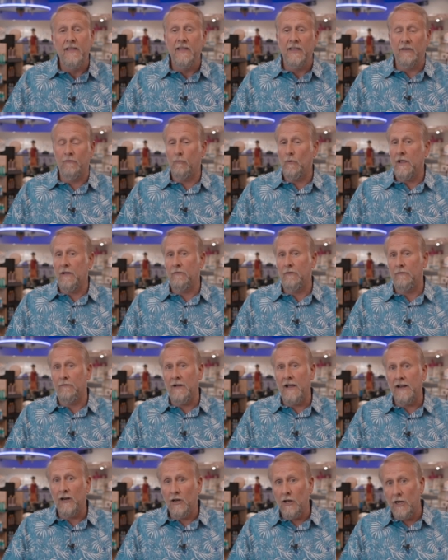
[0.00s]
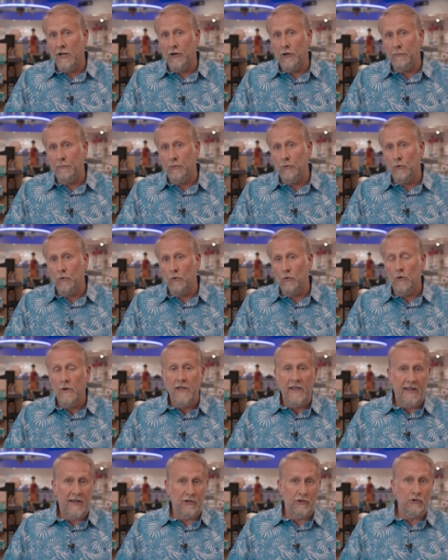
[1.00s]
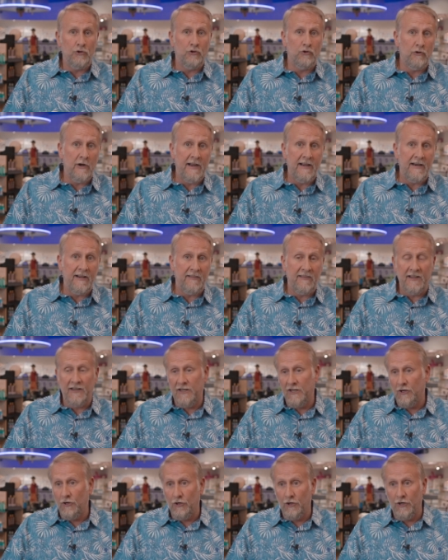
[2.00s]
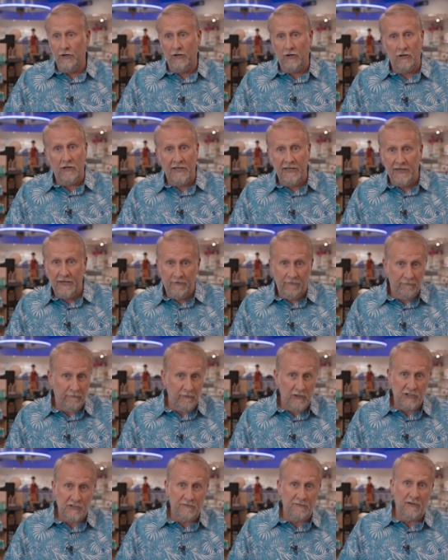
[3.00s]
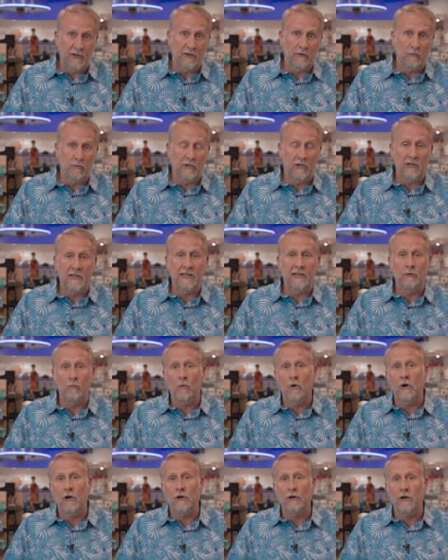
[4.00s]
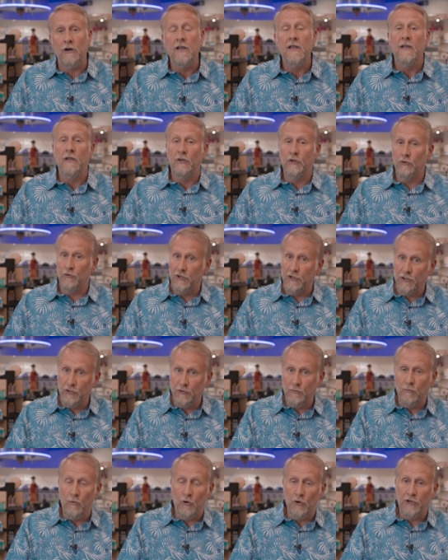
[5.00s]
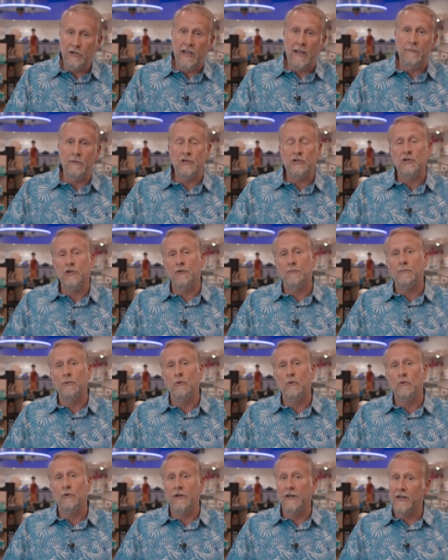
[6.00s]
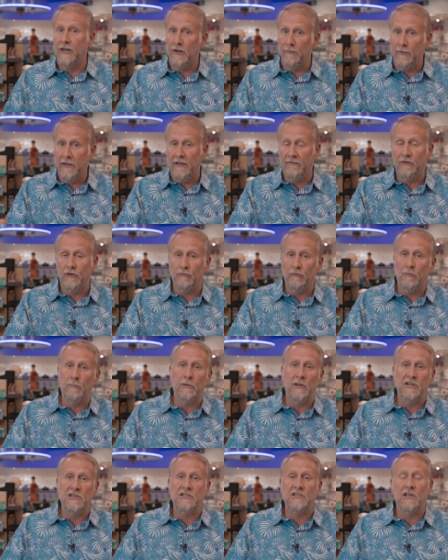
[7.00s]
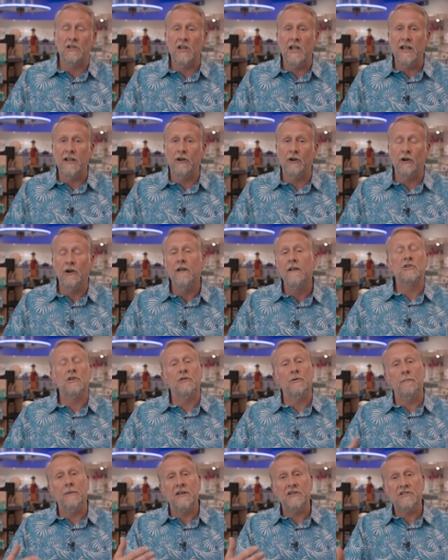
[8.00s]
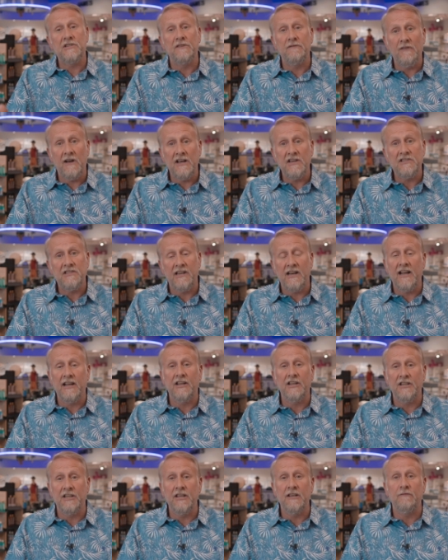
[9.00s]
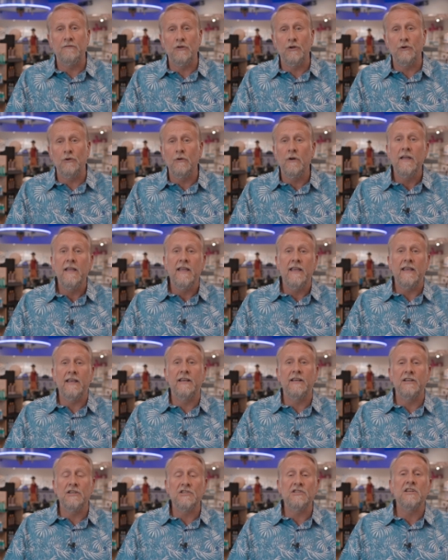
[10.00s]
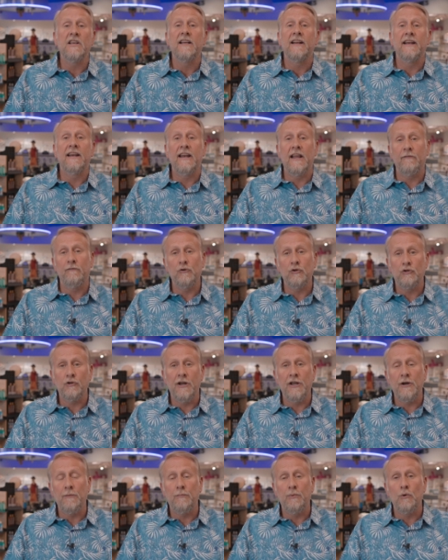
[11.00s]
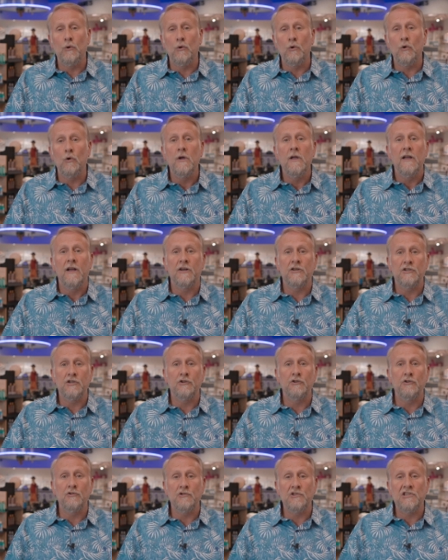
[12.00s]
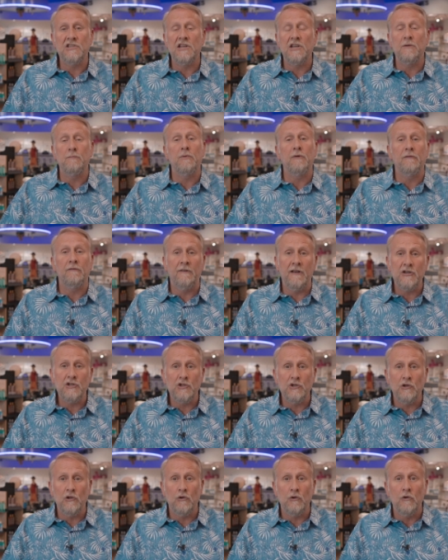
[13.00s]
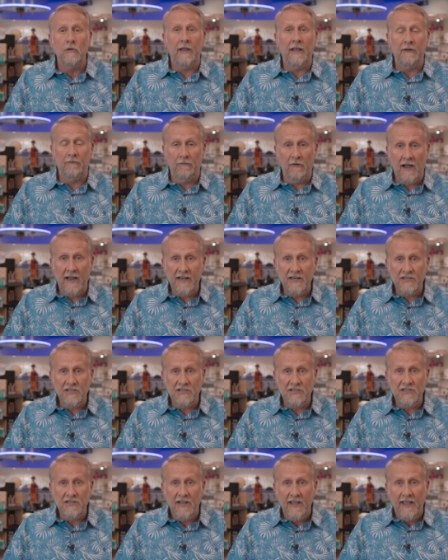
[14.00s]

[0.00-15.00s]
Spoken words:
If we have a vinyl liner pool and you drain it thinking you're going to clean it and fresh fill it with clean water, you can do more damage to the pool and end up having to replace the liner. So the best advice that I could give you is never drain a pool until you seek professional advice.